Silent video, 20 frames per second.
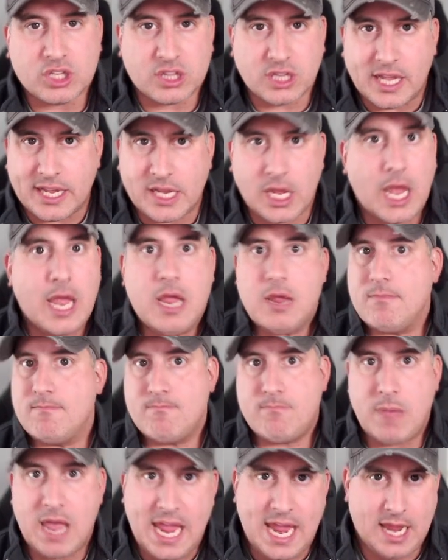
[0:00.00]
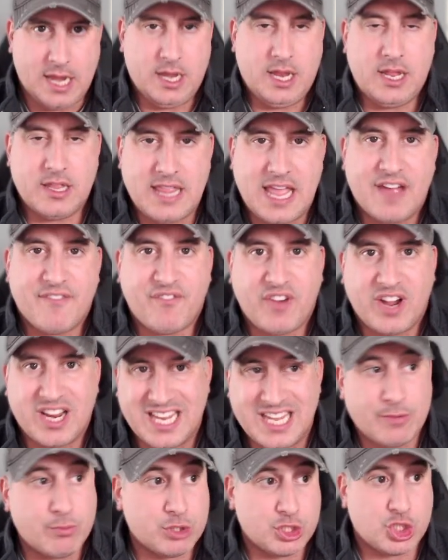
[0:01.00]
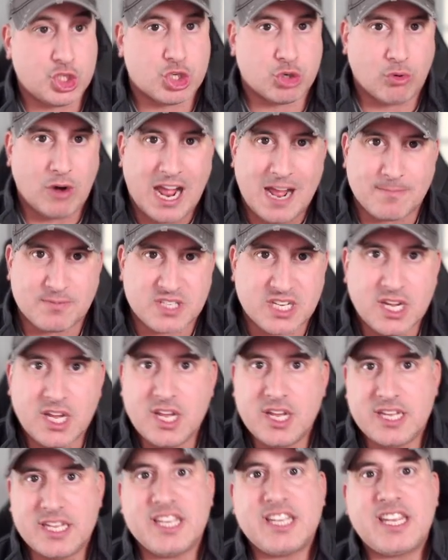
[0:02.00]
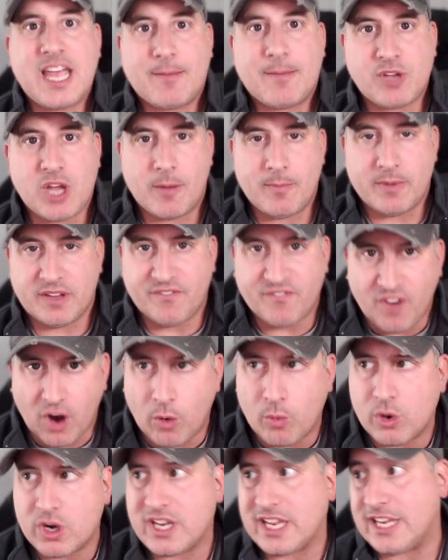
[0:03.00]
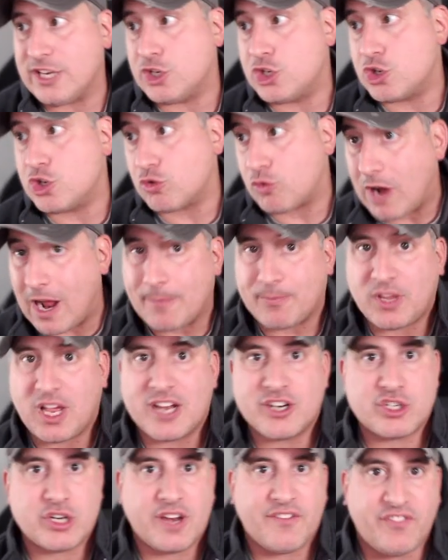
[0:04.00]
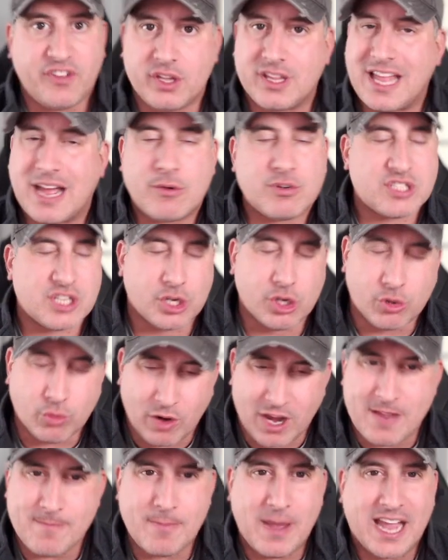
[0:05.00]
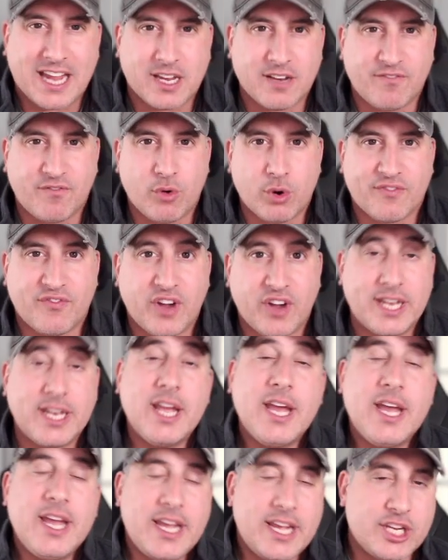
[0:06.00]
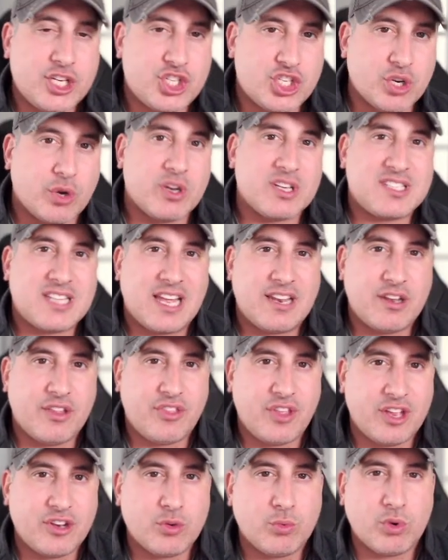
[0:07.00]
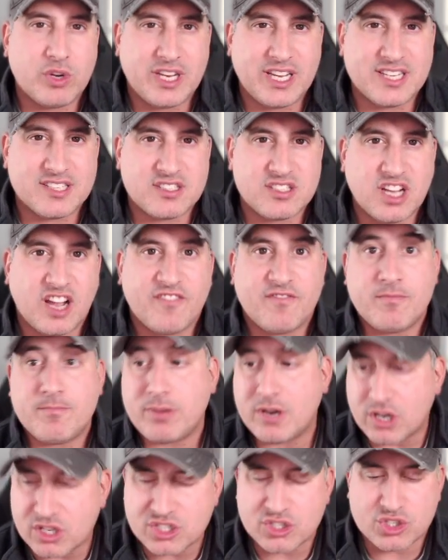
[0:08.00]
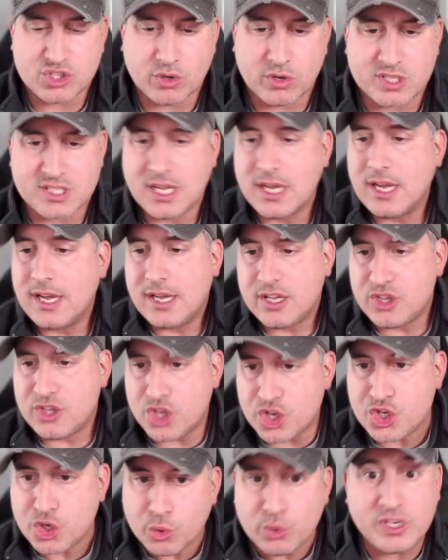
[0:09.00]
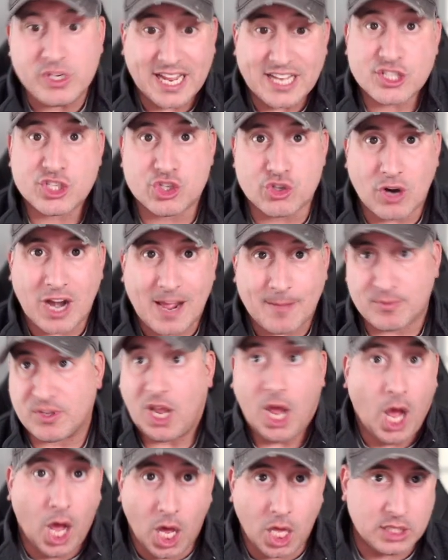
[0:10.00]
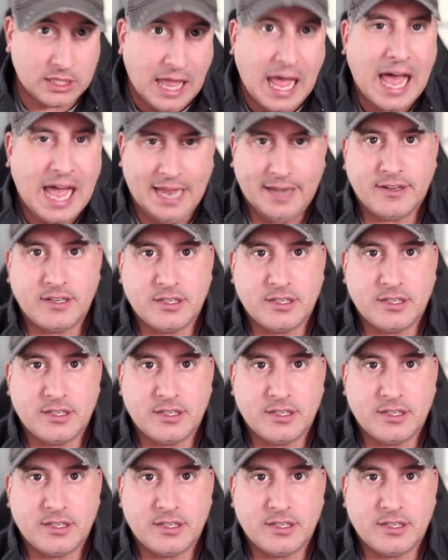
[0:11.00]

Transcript: like a man in that fight. He was dropped. He kept coming forward. He dropped Andre Fili. That was a great back and forth fight. It showed us that Nathaniel Wood is tough, but it also showed us the dude gets dropped a lot.